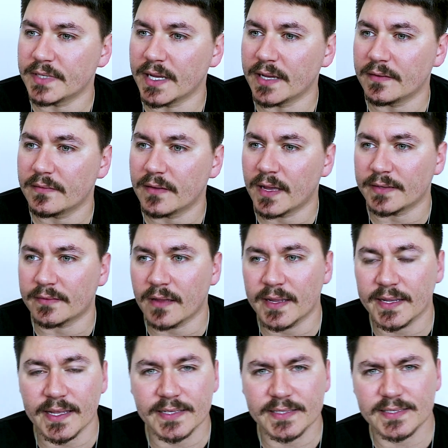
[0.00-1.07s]
yeah, I
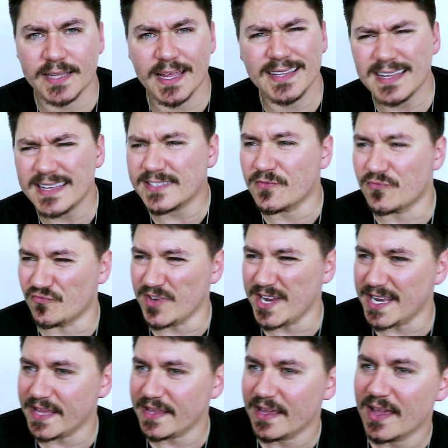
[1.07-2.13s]
guess that's a
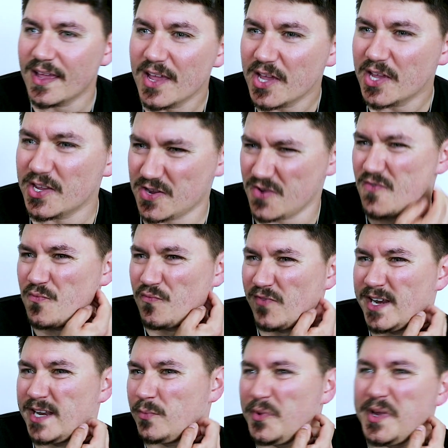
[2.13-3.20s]
really... You're a
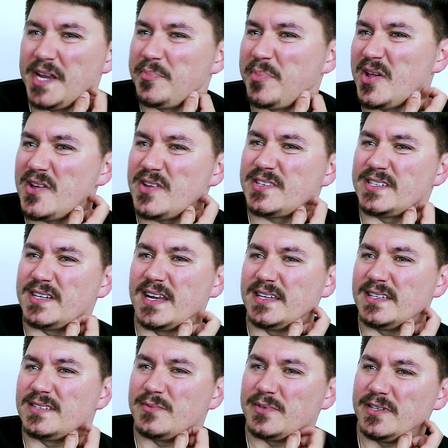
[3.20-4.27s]
really weird person,
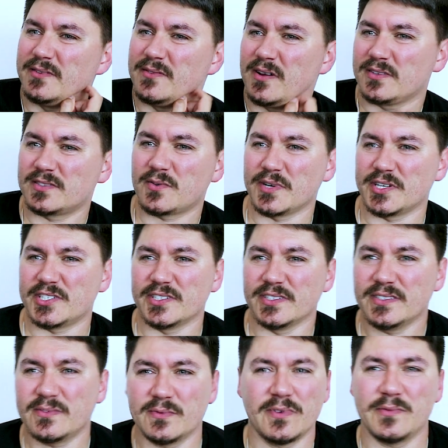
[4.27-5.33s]
Alice, when you ask
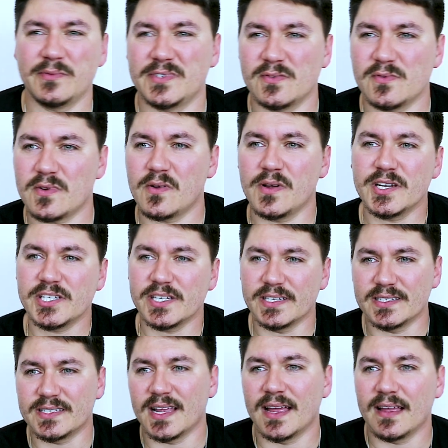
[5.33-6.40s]
questions. What sort of question
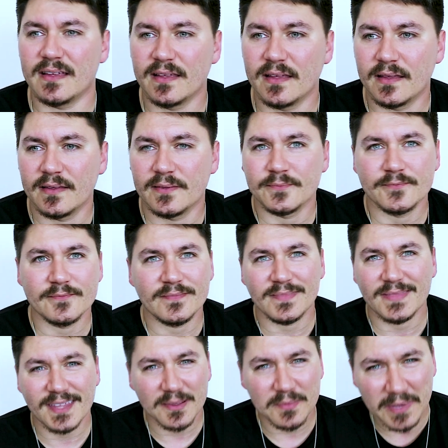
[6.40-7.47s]
is that?
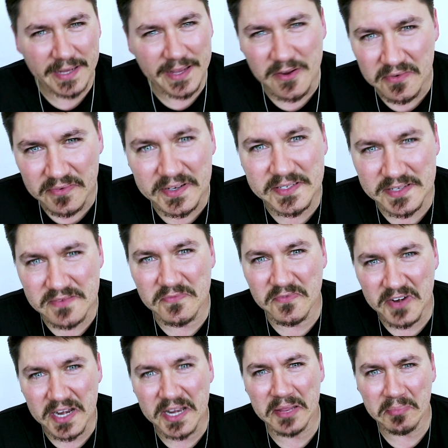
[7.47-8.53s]
My girlfriend's a
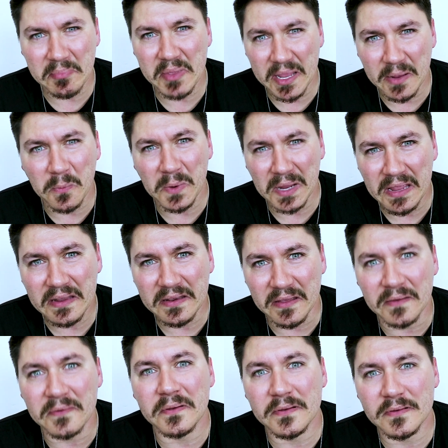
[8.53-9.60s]
really big
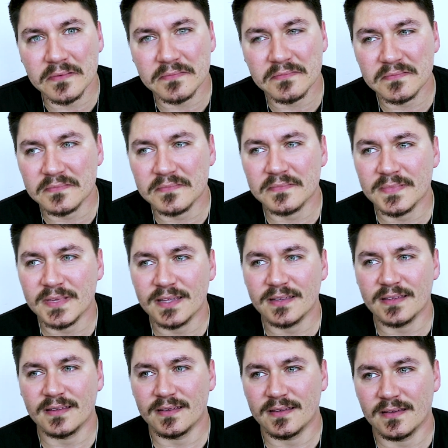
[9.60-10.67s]
weirdo.
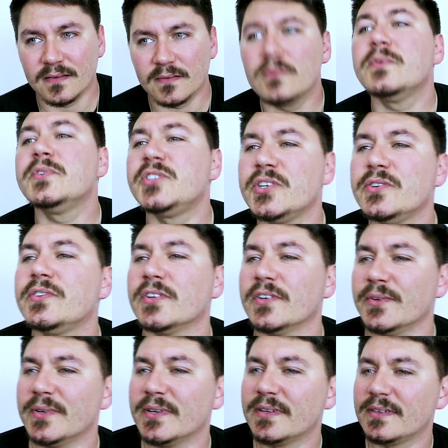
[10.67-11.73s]
What would you
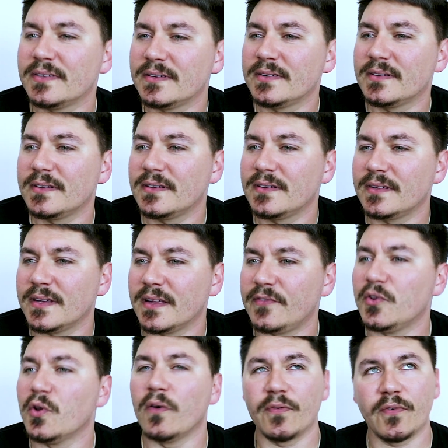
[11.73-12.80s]
do
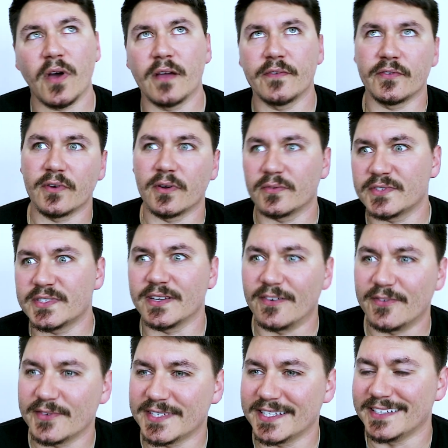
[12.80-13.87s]
if your 5-year-old
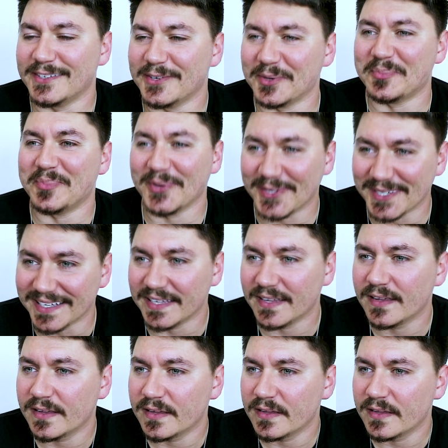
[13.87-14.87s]
self was in your body?